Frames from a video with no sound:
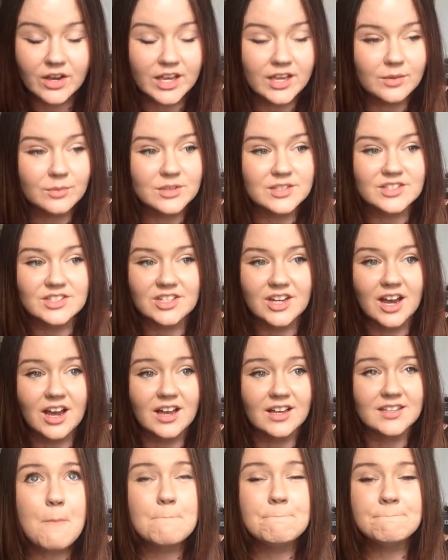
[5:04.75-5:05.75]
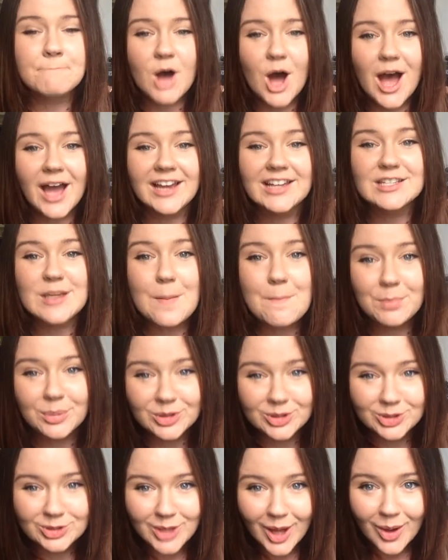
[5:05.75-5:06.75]
It was just
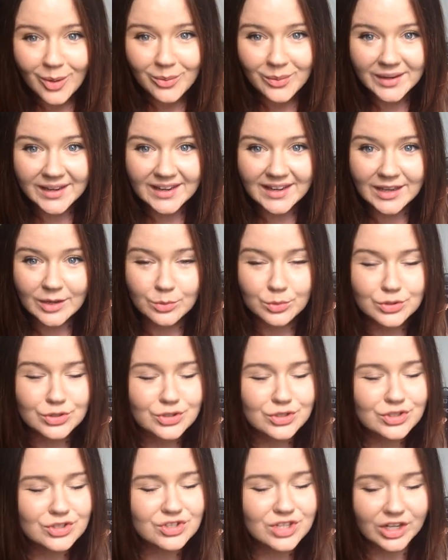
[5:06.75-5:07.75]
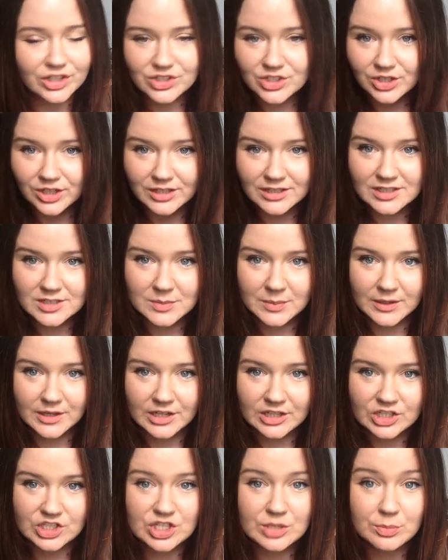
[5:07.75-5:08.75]
mind-blowing. It was such a good
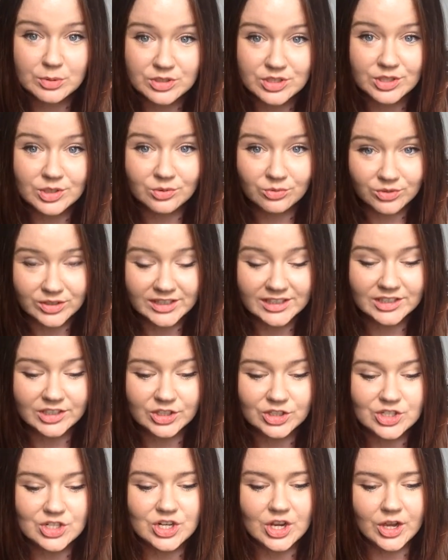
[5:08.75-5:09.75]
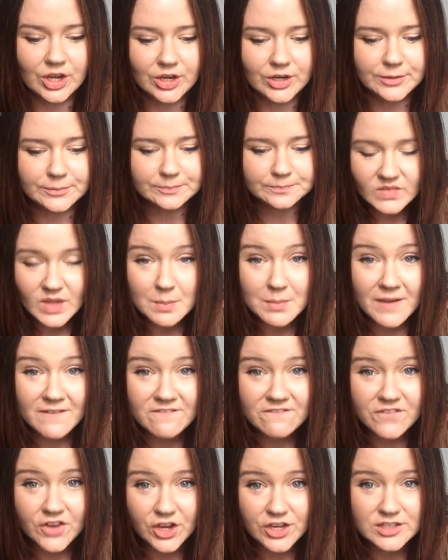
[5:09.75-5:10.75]
experience. She puts on a really good show. My
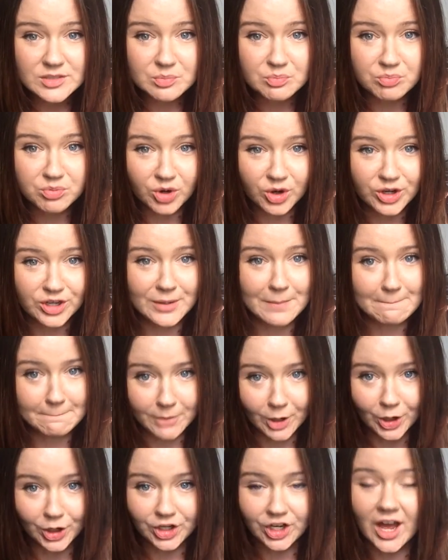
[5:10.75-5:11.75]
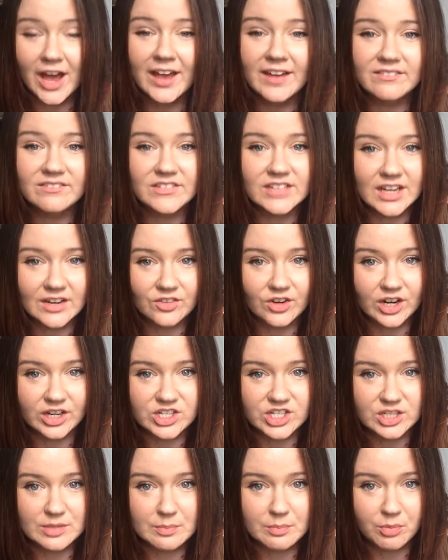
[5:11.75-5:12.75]
first broken bone. I've never
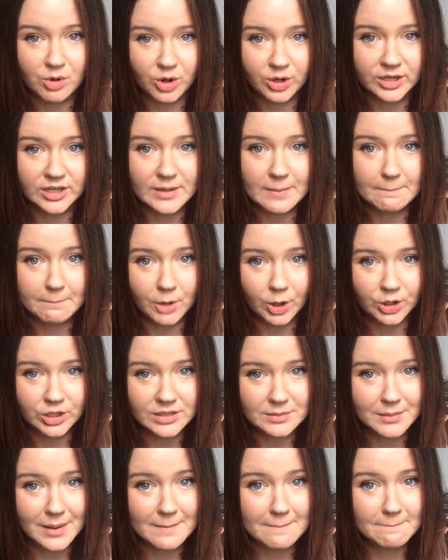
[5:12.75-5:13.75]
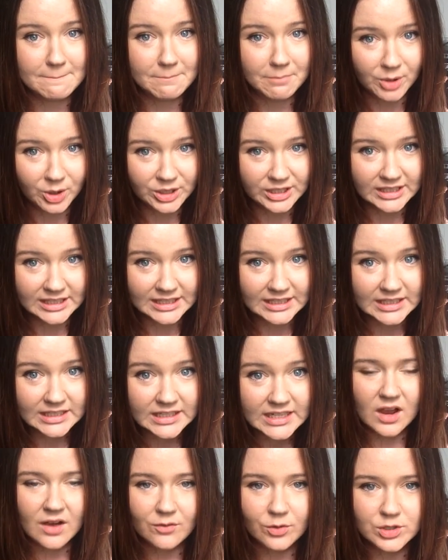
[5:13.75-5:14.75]
actually broken a bone in my
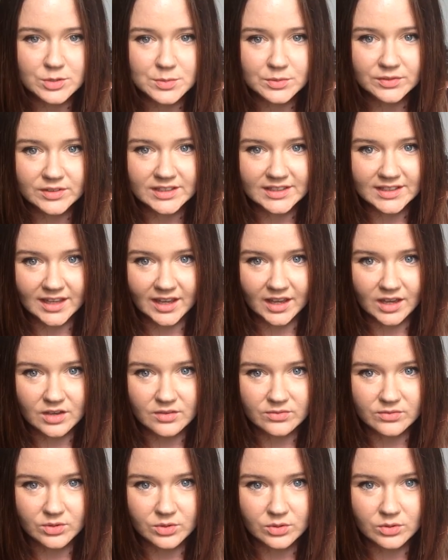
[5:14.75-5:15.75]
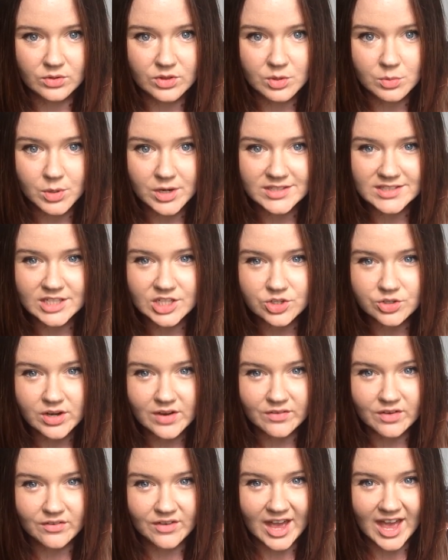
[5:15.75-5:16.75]
body. I've always been really careful. The worst injury
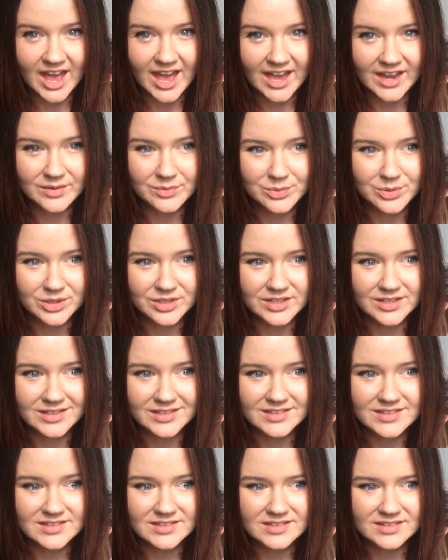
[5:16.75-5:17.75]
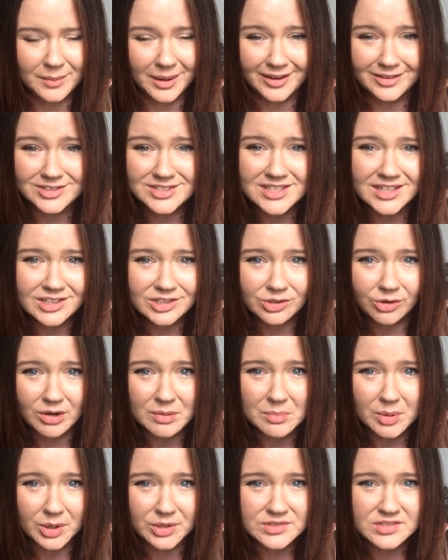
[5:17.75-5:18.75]
I've ever had was I got second-degree
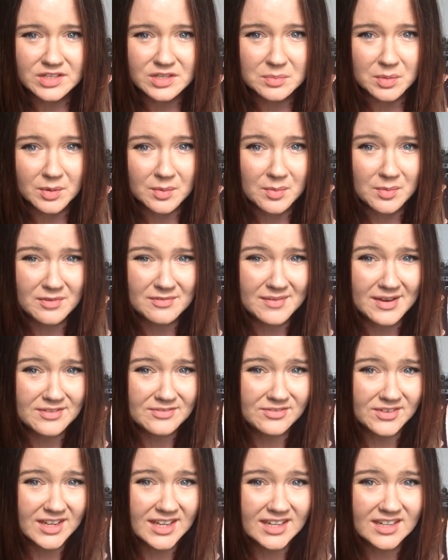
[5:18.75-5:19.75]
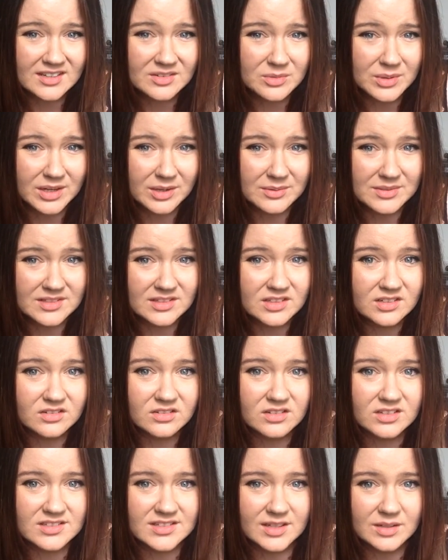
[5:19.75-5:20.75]
burns on the bottom of my feet when I was
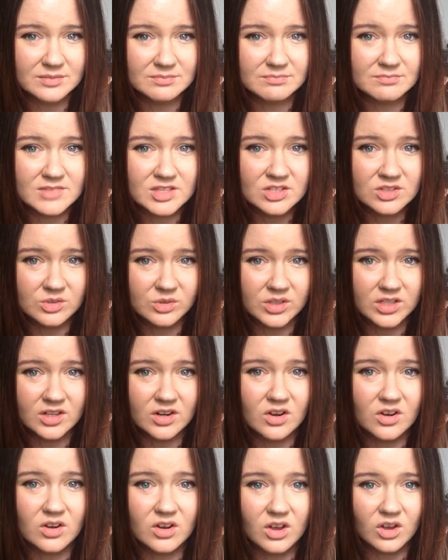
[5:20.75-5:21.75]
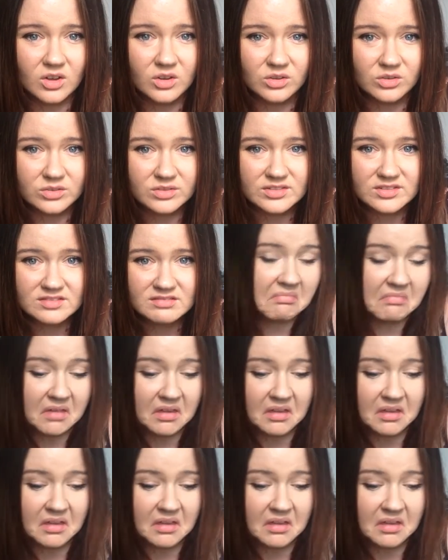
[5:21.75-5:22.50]
little because I stood in hot coals.